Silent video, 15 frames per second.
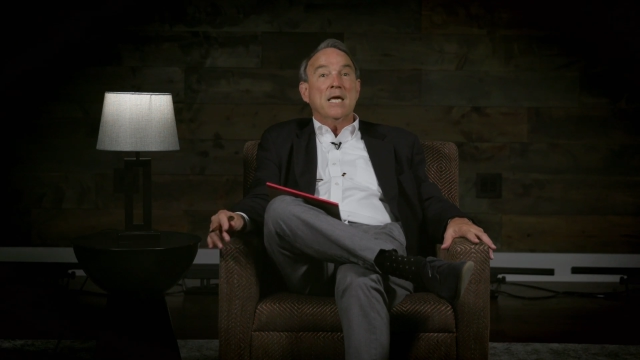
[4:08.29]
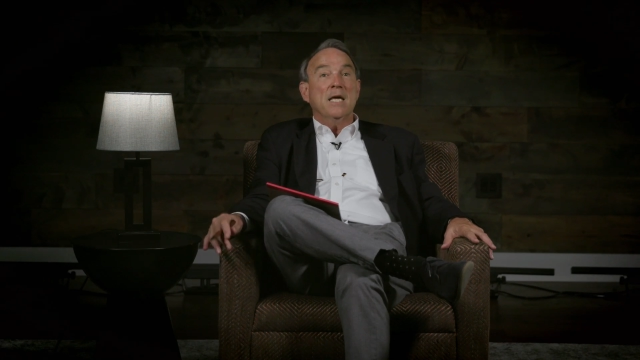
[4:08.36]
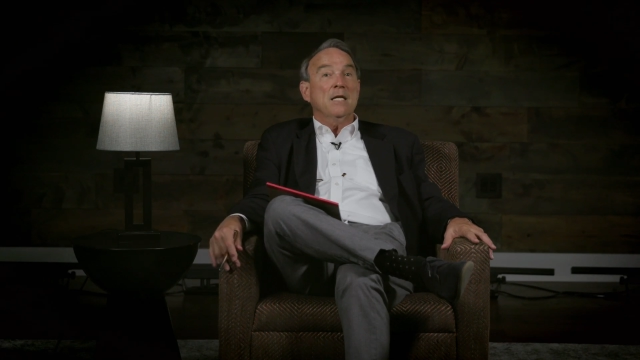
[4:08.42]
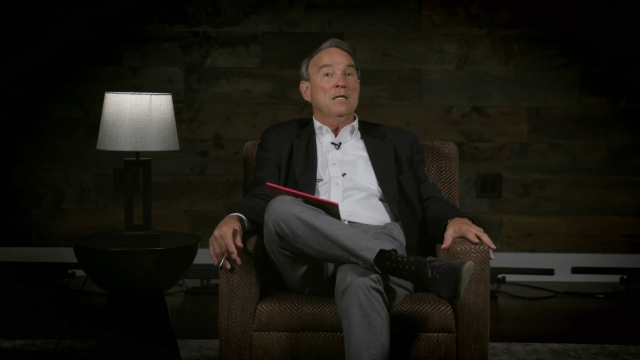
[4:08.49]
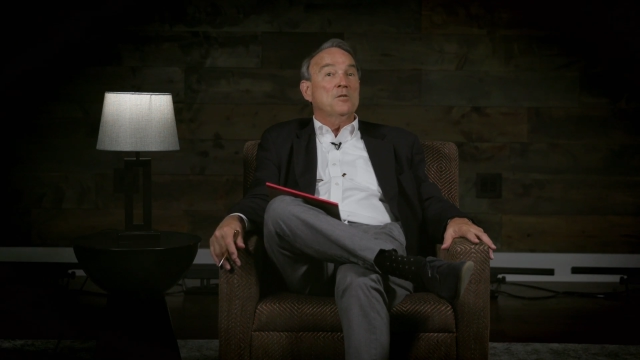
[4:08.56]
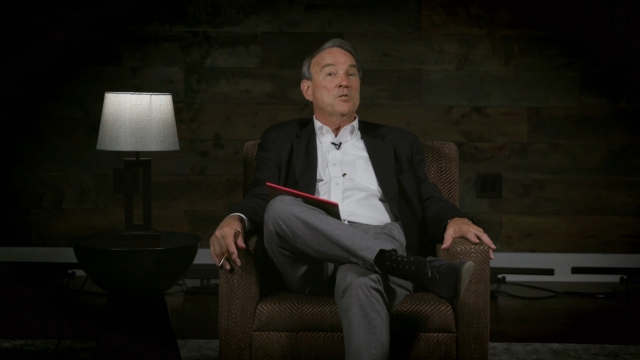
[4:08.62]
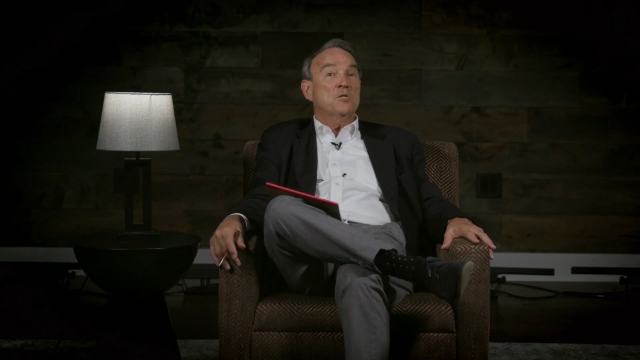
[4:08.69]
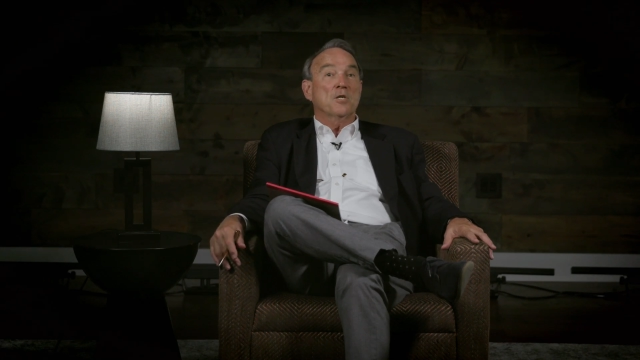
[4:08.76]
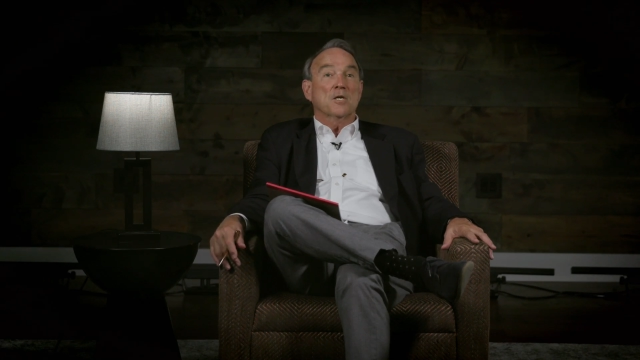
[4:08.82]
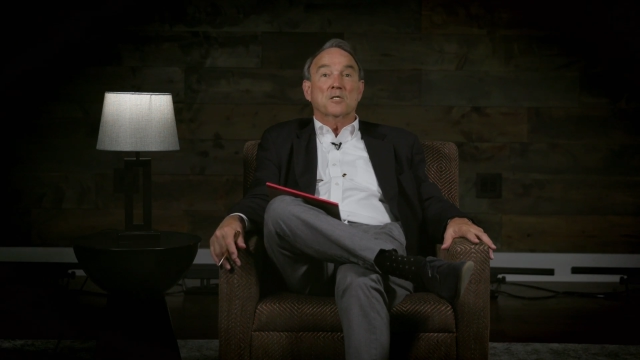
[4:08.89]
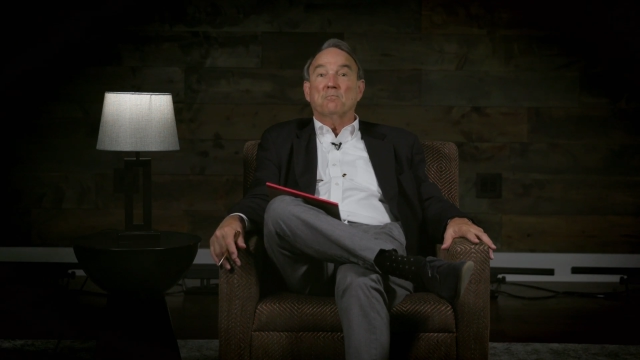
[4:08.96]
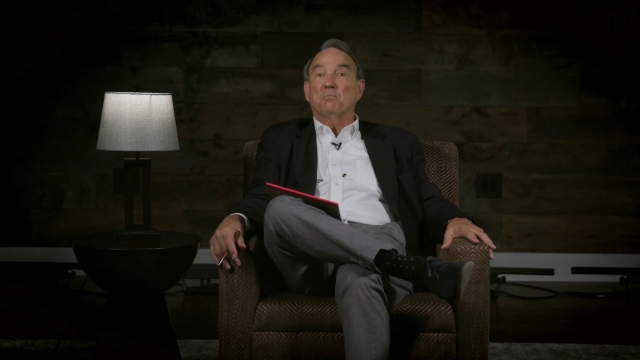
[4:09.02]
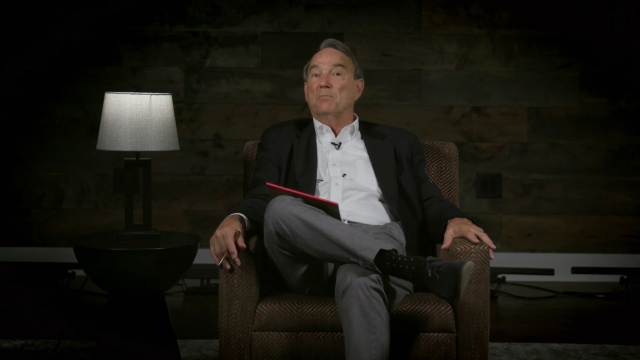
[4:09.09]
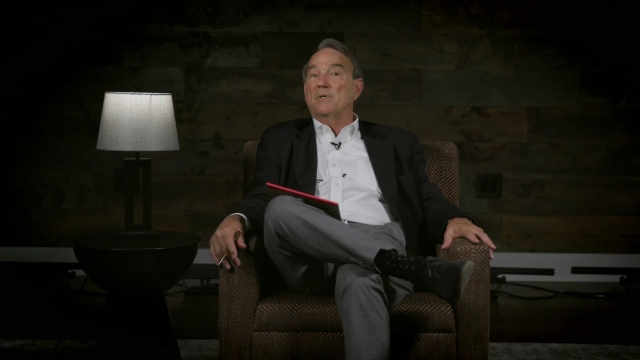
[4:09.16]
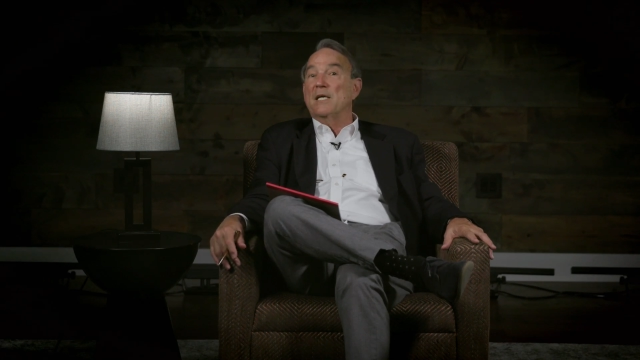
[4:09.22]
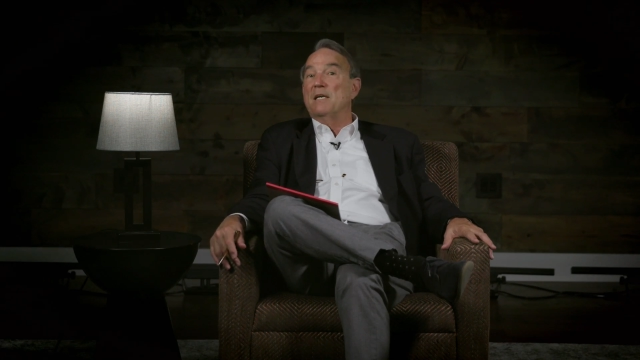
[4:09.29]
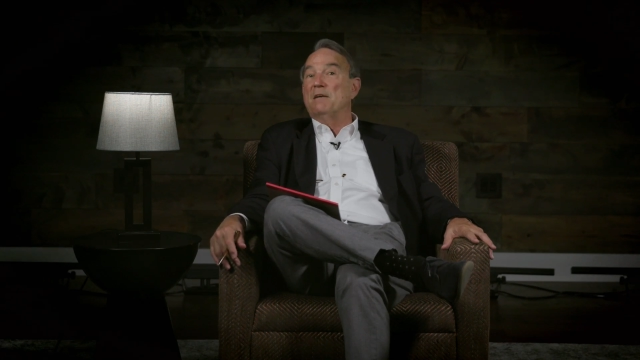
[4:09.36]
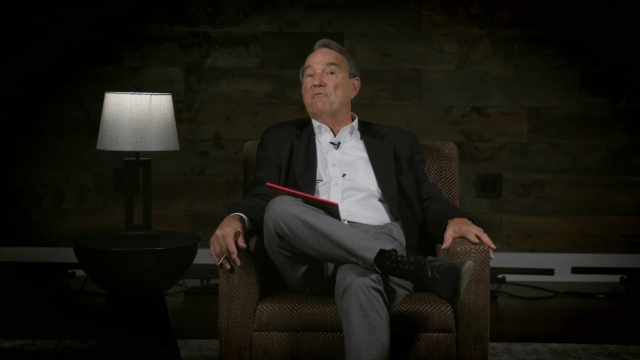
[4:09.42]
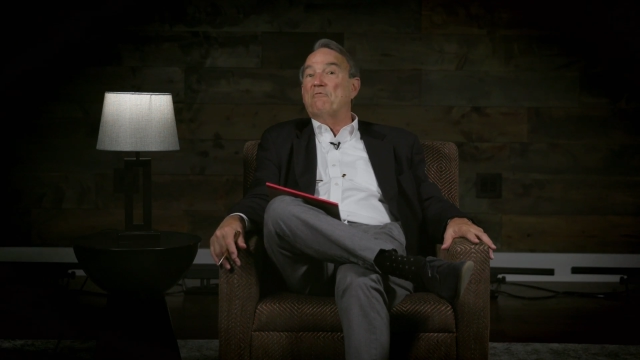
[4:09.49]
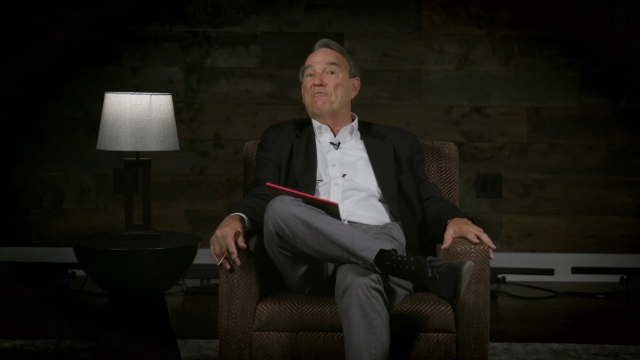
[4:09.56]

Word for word: kids just did